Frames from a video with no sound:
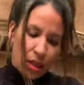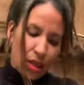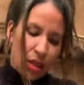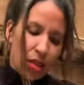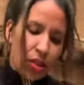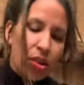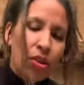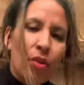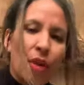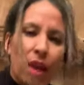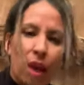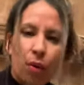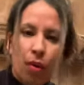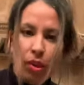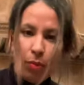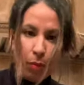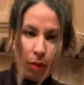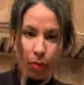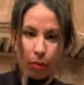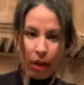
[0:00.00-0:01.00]
So I always
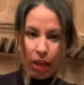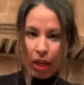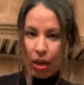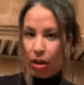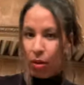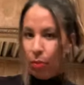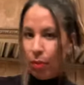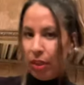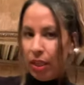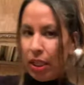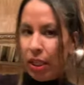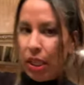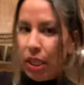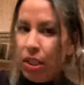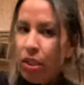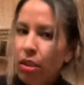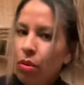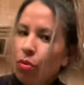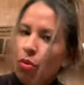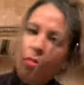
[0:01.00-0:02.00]
pick my hair up in the
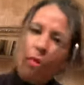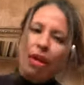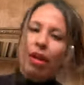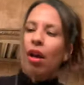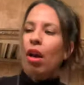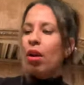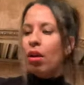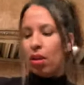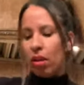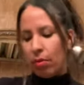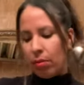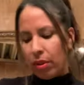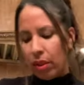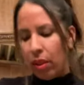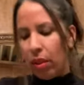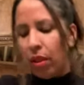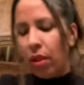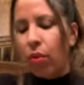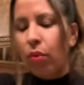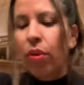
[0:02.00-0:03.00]
kitchen. When my daughter comes in
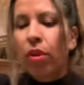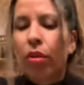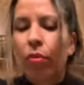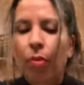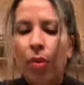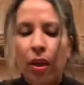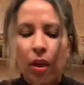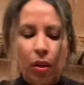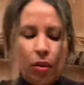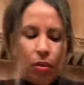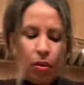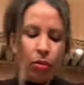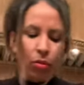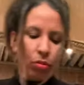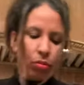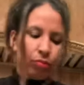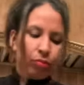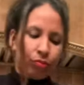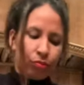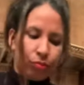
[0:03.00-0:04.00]
here with her big
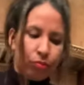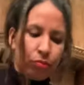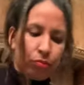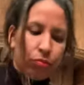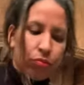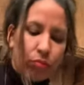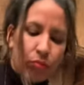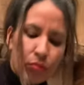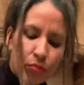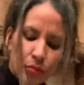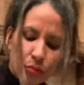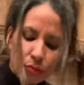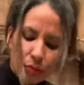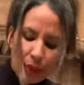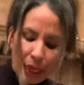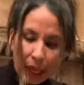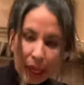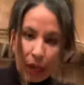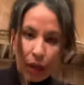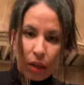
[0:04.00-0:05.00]
old
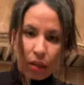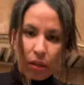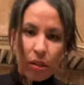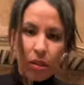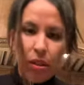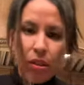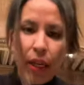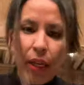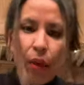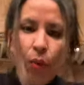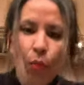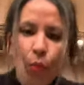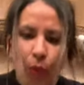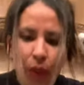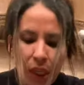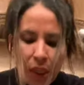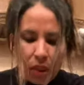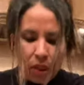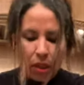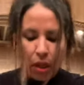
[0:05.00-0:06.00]
hair, just like a
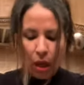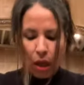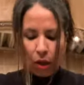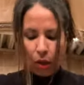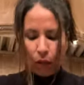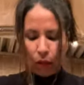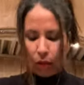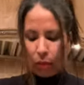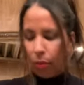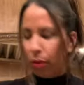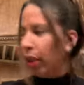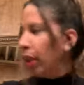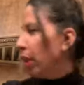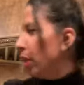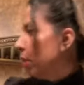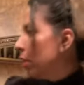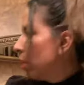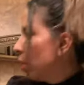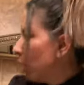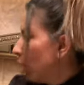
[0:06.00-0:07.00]
witch all over the
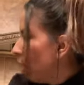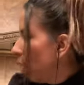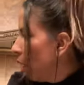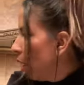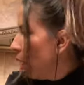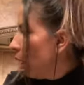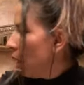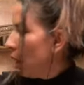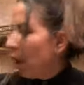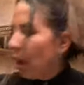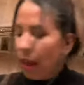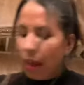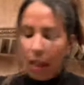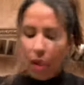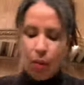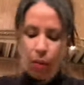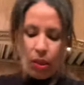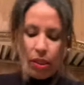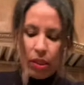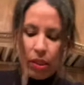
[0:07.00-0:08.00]
place, I
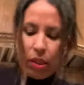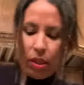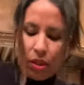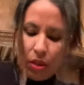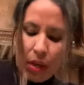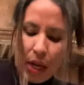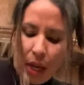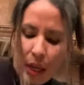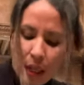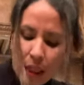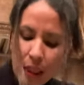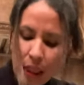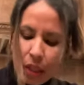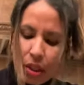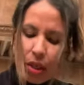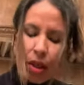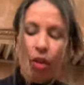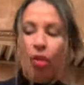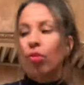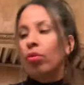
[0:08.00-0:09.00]
always send her out of the kitchen.
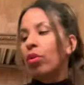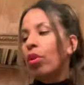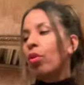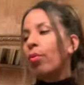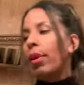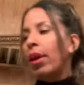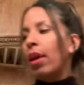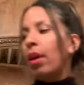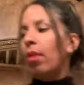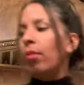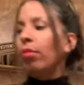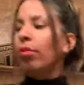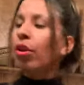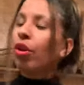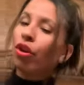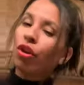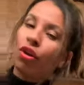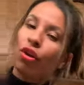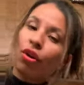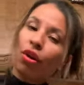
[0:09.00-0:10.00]
I go, no ma'am,
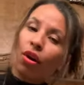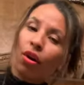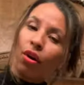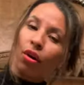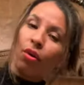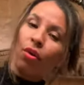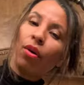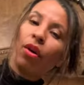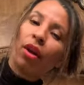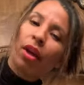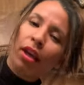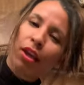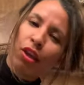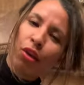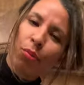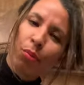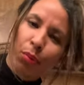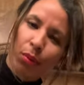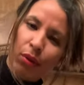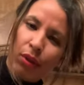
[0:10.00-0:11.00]
you go and you
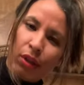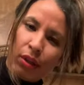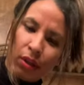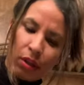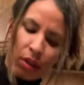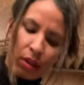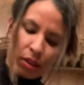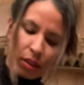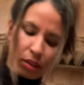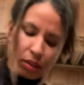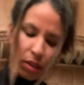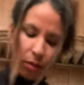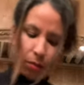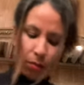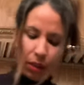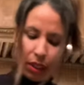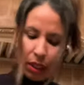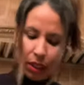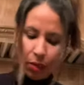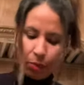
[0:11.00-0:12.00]
put
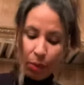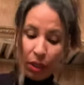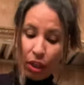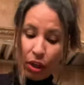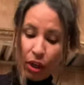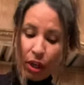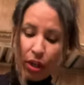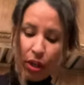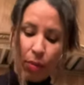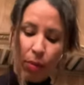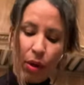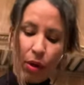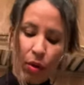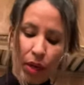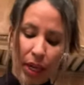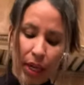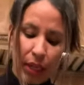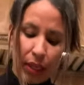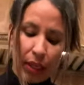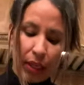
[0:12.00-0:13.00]
something, pick your hair up, I don't
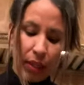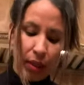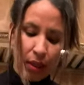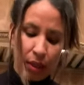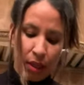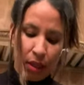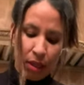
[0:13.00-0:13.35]
like it.